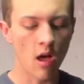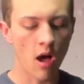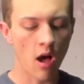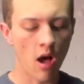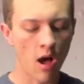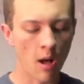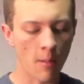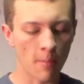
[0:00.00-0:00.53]

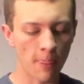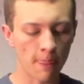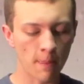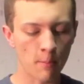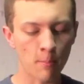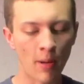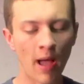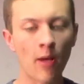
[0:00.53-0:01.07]

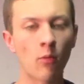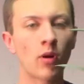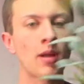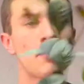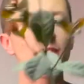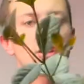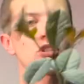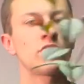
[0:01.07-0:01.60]
But I want to
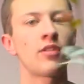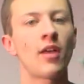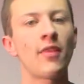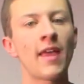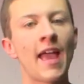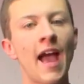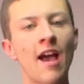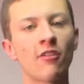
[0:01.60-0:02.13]
make sure that
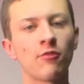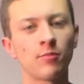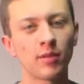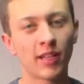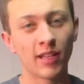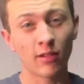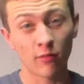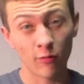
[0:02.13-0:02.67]
they have
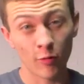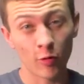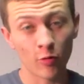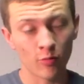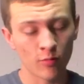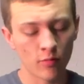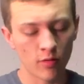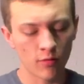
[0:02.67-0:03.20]
plenty of
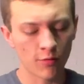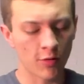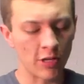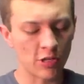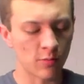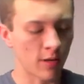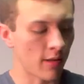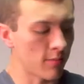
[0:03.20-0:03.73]
room for
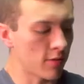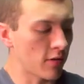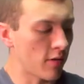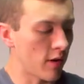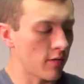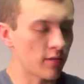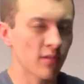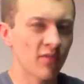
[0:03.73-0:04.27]
each one of them to
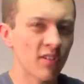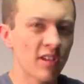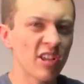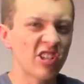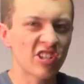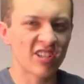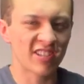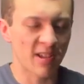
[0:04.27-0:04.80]
grow. So if they're
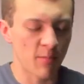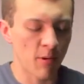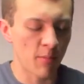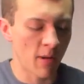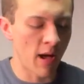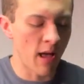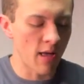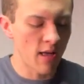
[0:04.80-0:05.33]
each in a separate
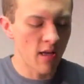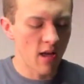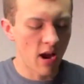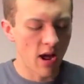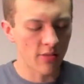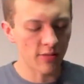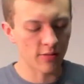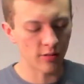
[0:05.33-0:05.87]
pot,
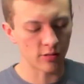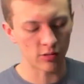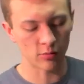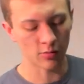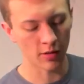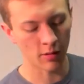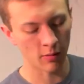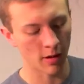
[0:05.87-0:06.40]
I think they'll do
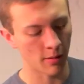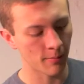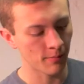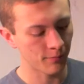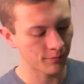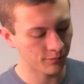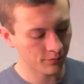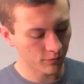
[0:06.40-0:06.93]
pretty
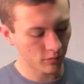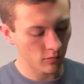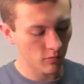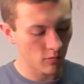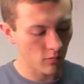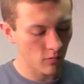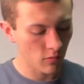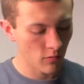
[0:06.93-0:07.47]
well.
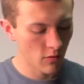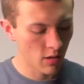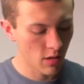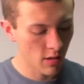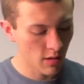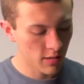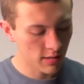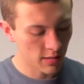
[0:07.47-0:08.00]

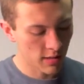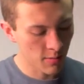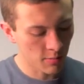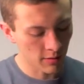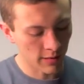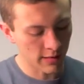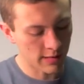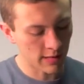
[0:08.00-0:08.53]
There's a couple
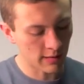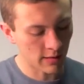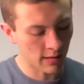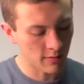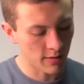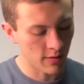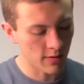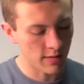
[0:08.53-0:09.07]
like dead
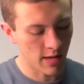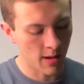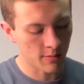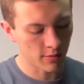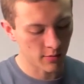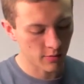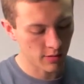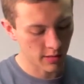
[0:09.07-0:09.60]
leaves at the top,
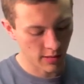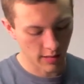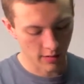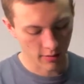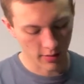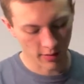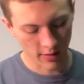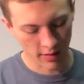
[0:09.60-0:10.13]
so I'm just gonna get
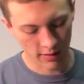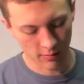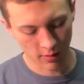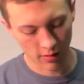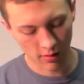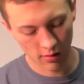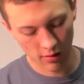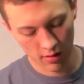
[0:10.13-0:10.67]
rid of that as
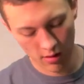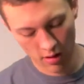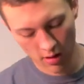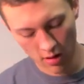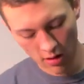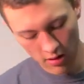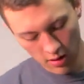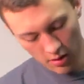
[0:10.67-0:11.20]
well.
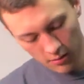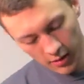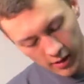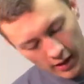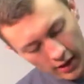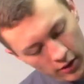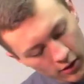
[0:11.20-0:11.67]
But yeah, you